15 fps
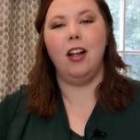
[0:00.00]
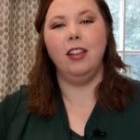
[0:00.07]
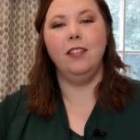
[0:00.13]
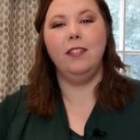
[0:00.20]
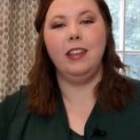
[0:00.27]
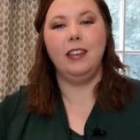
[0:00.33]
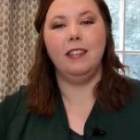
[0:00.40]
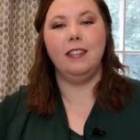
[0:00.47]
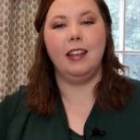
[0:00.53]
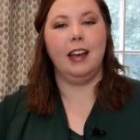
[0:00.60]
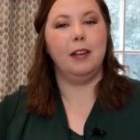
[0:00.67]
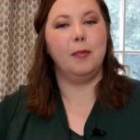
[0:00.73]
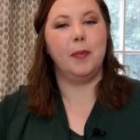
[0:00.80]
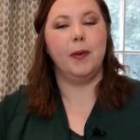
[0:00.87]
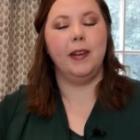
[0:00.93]
all of these
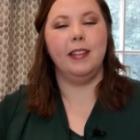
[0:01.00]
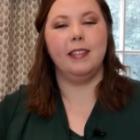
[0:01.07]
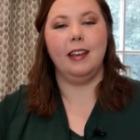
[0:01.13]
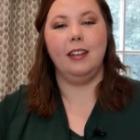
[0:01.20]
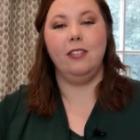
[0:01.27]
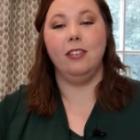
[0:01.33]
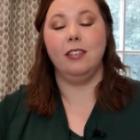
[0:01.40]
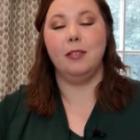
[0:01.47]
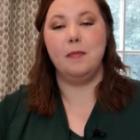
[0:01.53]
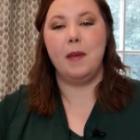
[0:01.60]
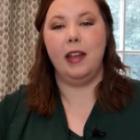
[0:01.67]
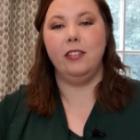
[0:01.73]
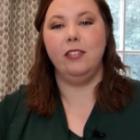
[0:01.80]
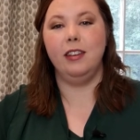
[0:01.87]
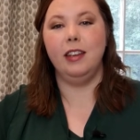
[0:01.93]
data points I just
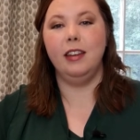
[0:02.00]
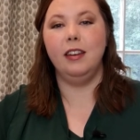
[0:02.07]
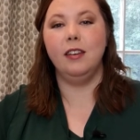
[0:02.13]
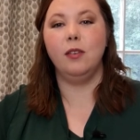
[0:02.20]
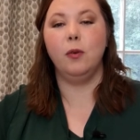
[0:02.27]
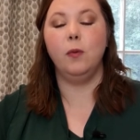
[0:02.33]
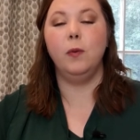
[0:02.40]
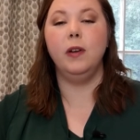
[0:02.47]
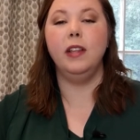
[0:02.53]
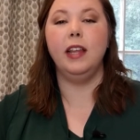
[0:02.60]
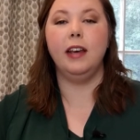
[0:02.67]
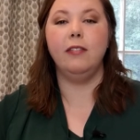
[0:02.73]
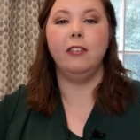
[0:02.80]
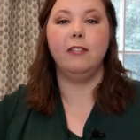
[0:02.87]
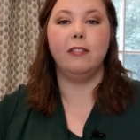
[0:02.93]
mentioned, we'll
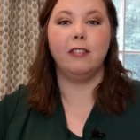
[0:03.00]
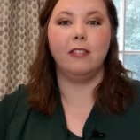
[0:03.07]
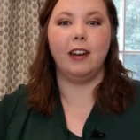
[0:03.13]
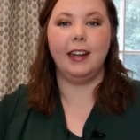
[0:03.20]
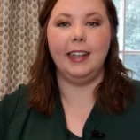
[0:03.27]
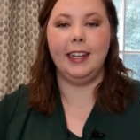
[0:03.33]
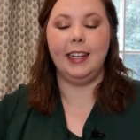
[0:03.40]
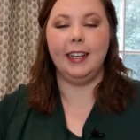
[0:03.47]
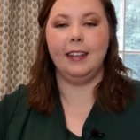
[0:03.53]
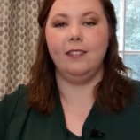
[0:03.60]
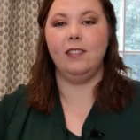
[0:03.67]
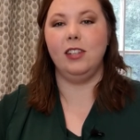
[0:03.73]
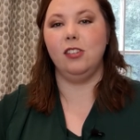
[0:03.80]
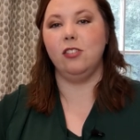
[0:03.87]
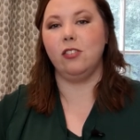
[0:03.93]
have a variety
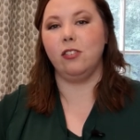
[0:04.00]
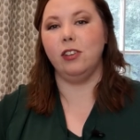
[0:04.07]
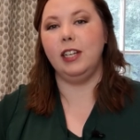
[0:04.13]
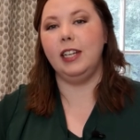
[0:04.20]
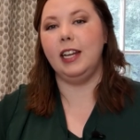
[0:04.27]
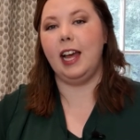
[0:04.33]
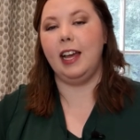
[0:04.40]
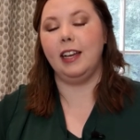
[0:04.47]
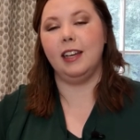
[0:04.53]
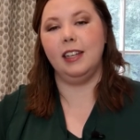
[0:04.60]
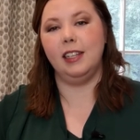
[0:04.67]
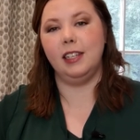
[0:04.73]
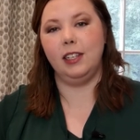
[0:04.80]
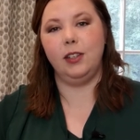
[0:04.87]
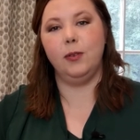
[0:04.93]
of descriptions discrete and
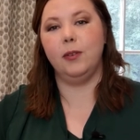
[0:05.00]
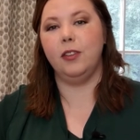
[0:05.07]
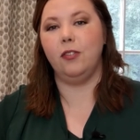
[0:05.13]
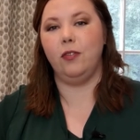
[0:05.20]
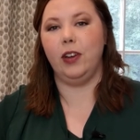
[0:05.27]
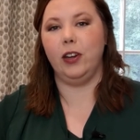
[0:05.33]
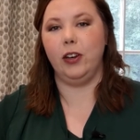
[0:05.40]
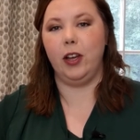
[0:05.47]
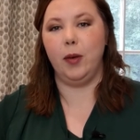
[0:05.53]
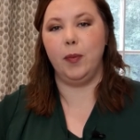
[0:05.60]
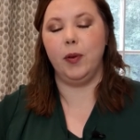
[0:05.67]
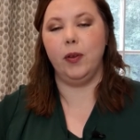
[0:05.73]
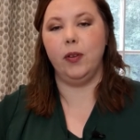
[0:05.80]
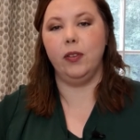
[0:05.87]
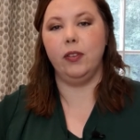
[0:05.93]
continuous
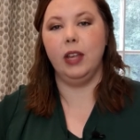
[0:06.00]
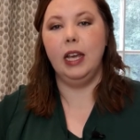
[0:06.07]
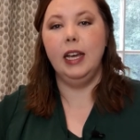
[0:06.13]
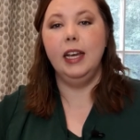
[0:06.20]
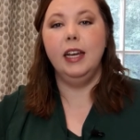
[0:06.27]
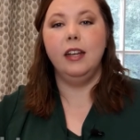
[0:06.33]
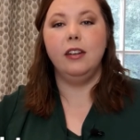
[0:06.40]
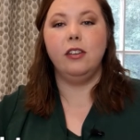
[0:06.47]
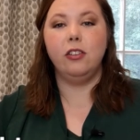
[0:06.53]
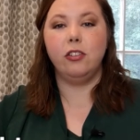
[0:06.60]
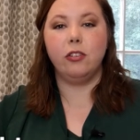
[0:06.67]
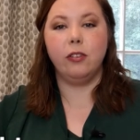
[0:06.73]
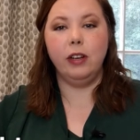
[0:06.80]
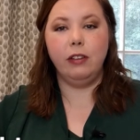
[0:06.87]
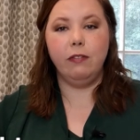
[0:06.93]
variables.
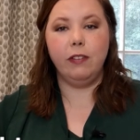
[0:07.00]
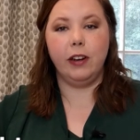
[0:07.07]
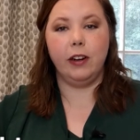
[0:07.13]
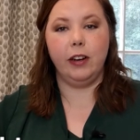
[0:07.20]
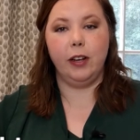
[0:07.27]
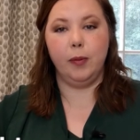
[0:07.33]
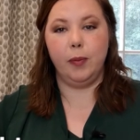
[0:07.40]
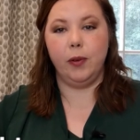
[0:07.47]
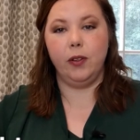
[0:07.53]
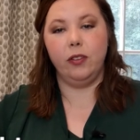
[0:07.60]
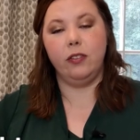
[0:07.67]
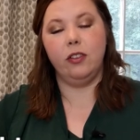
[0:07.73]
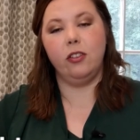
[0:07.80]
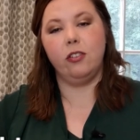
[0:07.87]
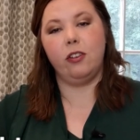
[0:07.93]
Discrete
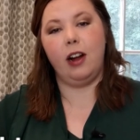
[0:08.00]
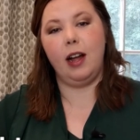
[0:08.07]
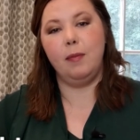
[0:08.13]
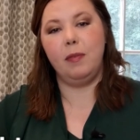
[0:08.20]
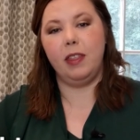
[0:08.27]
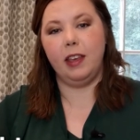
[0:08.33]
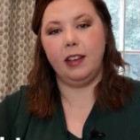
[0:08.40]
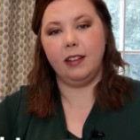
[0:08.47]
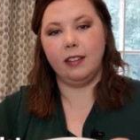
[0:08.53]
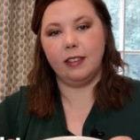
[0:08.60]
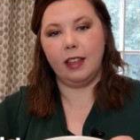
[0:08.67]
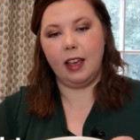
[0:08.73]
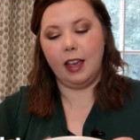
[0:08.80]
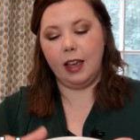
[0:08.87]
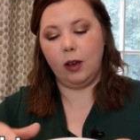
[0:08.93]
variables describe things
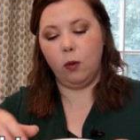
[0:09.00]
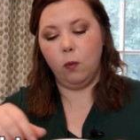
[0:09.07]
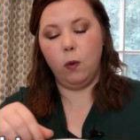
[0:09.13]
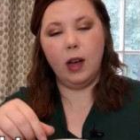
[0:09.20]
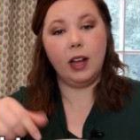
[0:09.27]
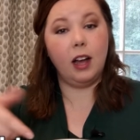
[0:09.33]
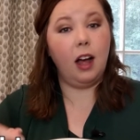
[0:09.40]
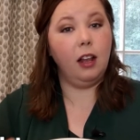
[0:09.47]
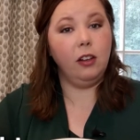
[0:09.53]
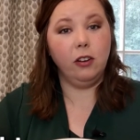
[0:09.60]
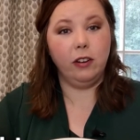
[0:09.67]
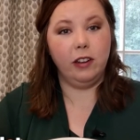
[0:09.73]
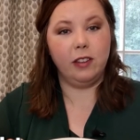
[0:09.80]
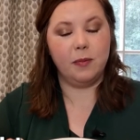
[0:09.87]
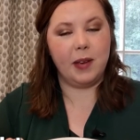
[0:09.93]
like what
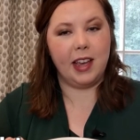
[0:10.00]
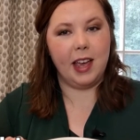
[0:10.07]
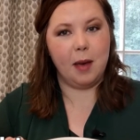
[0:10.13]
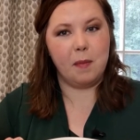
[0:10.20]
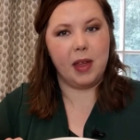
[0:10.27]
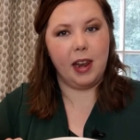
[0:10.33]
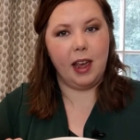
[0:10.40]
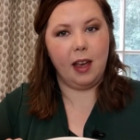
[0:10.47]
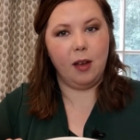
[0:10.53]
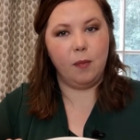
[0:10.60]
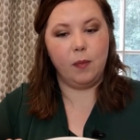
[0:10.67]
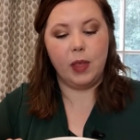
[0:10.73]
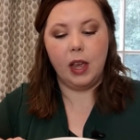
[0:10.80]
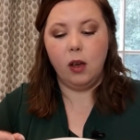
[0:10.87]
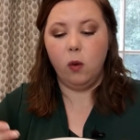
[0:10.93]
color is my
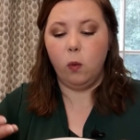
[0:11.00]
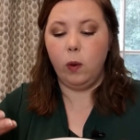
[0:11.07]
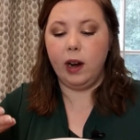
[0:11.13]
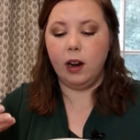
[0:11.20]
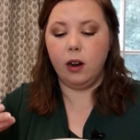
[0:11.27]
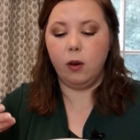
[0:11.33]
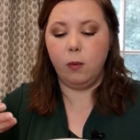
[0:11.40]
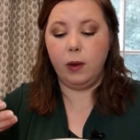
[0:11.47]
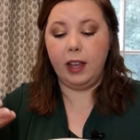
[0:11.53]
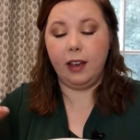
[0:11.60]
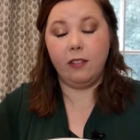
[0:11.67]
M&M, where we